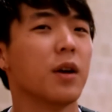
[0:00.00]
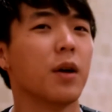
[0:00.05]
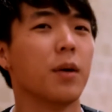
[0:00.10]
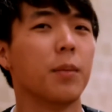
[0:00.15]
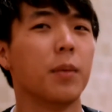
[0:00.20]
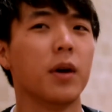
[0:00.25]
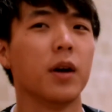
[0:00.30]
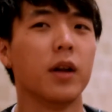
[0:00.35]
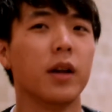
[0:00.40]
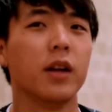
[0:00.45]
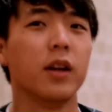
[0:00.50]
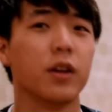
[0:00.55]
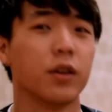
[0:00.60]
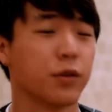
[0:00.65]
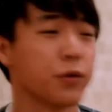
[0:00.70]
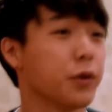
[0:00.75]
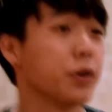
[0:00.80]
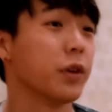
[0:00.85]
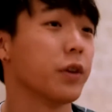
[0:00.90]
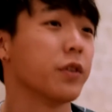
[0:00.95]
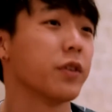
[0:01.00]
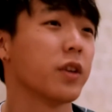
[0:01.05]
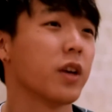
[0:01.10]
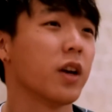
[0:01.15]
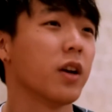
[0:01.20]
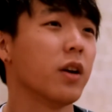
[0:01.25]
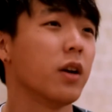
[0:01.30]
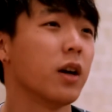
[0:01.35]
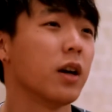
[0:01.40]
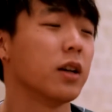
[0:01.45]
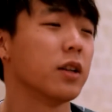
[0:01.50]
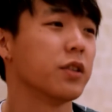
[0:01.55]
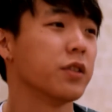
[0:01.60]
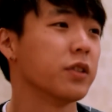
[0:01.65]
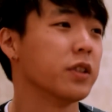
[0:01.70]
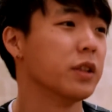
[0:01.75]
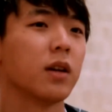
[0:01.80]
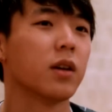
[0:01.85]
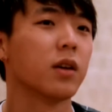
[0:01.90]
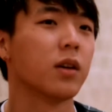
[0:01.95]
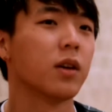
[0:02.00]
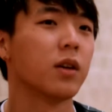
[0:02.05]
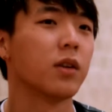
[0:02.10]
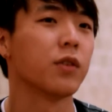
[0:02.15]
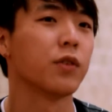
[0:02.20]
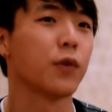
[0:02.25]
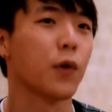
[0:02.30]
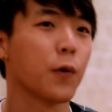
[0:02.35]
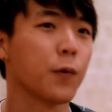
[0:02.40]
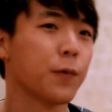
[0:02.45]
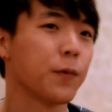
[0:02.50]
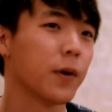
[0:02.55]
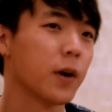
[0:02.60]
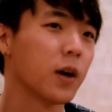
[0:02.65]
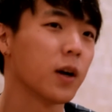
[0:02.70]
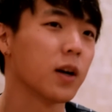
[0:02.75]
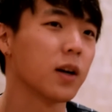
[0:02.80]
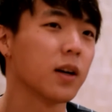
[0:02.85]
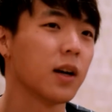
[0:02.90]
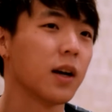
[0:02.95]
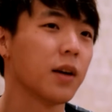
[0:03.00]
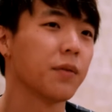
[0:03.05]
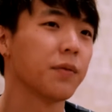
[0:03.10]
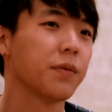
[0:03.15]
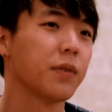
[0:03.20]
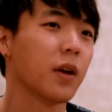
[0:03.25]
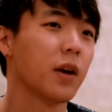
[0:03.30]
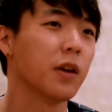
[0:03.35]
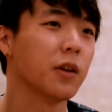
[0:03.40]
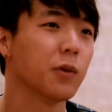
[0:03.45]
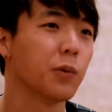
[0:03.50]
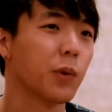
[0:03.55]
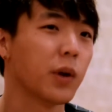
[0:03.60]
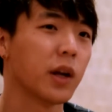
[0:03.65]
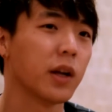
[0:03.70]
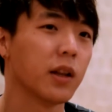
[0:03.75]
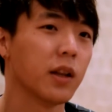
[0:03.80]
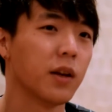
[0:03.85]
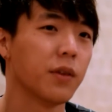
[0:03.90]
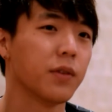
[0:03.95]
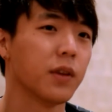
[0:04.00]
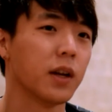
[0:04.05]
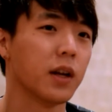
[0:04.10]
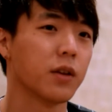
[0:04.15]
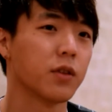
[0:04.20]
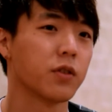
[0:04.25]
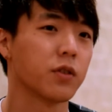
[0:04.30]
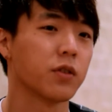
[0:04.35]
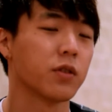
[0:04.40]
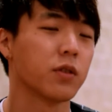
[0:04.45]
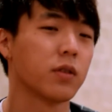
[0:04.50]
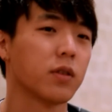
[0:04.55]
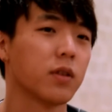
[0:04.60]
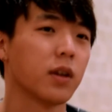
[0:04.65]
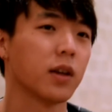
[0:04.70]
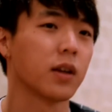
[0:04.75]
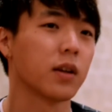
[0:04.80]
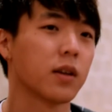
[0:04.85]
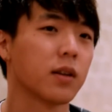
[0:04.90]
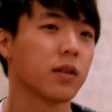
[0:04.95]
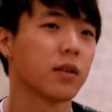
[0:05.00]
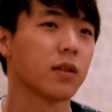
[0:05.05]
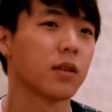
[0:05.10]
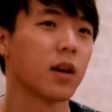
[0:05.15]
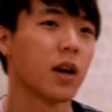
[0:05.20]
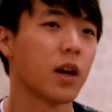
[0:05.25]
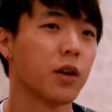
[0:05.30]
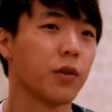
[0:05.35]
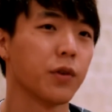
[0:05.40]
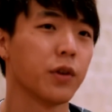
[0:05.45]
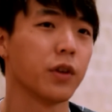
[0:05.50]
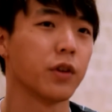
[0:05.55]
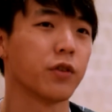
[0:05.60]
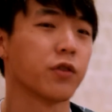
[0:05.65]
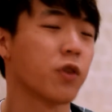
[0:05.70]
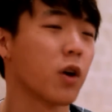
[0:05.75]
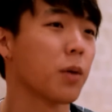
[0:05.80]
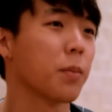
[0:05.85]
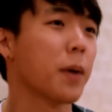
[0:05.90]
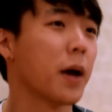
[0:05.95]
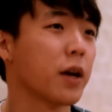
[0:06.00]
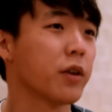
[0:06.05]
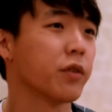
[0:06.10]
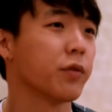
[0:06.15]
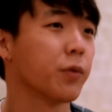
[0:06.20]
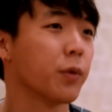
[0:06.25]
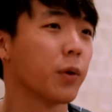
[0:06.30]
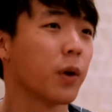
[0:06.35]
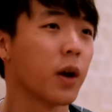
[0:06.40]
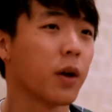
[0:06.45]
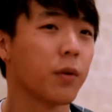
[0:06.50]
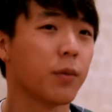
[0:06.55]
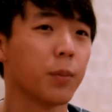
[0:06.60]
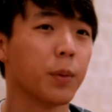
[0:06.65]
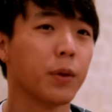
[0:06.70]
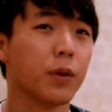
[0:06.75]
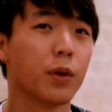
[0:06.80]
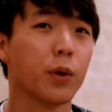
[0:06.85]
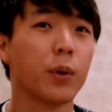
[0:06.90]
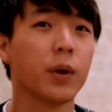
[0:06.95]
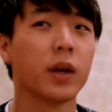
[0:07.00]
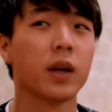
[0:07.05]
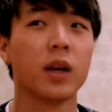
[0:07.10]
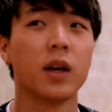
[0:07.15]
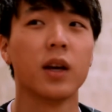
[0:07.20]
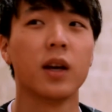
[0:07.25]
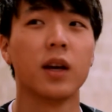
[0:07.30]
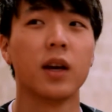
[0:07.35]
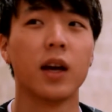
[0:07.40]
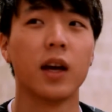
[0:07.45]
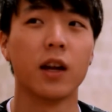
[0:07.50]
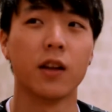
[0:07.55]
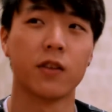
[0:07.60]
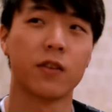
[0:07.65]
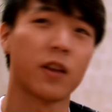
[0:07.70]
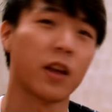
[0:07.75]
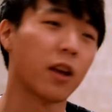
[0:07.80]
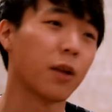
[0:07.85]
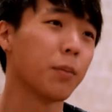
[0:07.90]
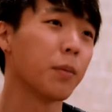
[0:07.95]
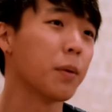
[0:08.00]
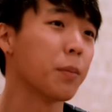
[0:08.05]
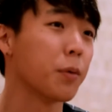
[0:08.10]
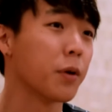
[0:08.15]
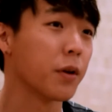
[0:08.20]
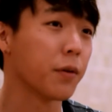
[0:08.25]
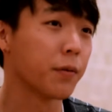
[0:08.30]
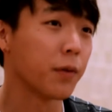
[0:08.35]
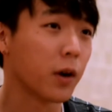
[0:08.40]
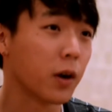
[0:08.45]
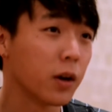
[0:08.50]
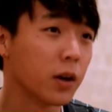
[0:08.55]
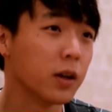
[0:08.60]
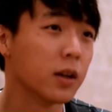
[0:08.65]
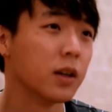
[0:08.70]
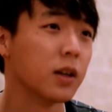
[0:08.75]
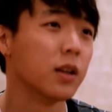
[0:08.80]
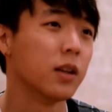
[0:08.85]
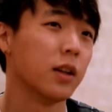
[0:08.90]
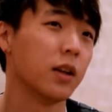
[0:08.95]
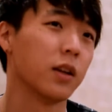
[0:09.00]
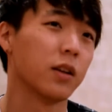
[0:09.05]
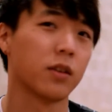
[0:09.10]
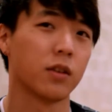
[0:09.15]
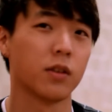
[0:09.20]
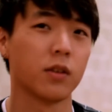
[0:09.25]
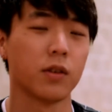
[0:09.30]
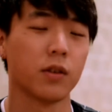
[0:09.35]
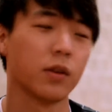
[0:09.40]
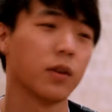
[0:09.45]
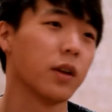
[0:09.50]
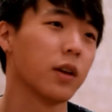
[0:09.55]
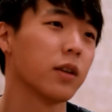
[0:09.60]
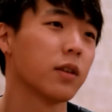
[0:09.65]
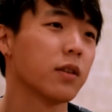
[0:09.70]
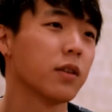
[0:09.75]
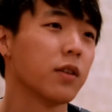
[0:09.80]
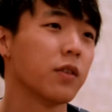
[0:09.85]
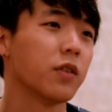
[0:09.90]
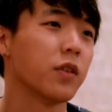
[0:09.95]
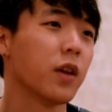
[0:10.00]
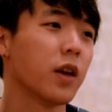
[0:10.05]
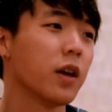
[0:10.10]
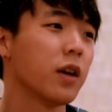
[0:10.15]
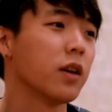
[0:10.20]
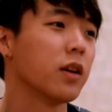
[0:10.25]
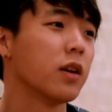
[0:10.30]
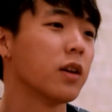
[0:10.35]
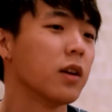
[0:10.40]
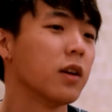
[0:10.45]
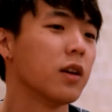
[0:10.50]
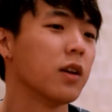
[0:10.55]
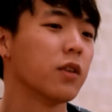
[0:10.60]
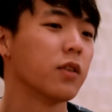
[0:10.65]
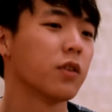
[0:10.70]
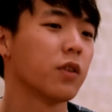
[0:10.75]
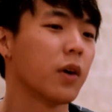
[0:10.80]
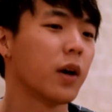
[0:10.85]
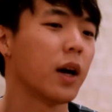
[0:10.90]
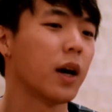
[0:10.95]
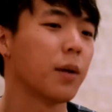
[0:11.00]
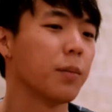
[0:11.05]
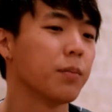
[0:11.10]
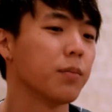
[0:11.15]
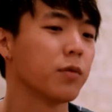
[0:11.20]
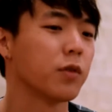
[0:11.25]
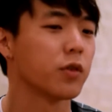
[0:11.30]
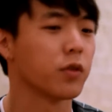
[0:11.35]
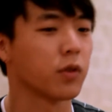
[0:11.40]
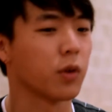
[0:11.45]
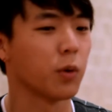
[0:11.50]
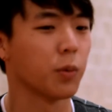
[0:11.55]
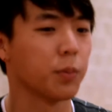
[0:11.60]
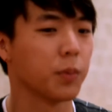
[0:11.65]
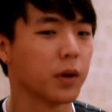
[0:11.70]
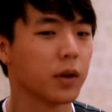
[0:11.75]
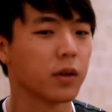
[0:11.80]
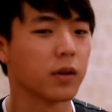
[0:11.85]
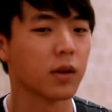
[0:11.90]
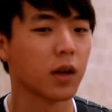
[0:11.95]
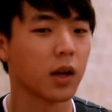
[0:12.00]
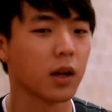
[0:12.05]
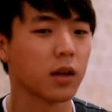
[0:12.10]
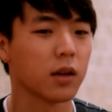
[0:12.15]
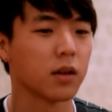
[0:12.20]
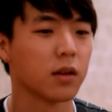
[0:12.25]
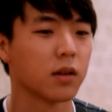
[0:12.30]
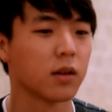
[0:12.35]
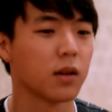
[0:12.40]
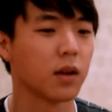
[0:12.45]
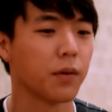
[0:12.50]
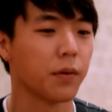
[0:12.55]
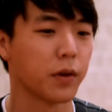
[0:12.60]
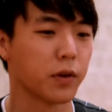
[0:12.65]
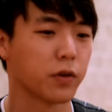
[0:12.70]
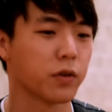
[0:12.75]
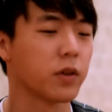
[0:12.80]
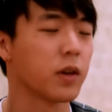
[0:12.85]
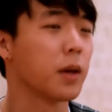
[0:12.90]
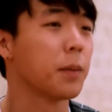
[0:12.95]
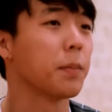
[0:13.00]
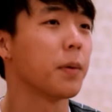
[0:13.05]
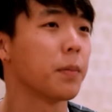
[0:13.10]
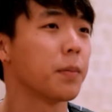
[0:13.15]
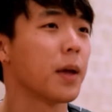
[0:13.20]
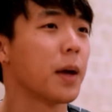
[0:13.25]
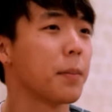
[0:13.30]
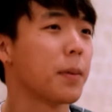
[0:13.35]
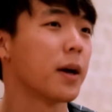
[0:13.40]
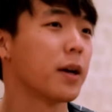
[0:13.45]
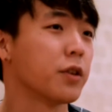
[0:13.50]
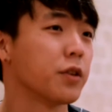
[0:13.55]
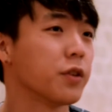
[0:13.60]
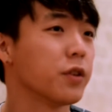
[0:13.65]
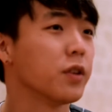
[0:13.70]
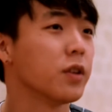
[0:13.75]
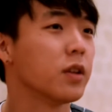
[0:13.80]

and it's really scary, honestly. So far, I've done what I loved, and I just like had a really strong passion for what I've been doing, and it's taken me pretty far, like to like this day. So I'm just hoping that if I just keep up that passion,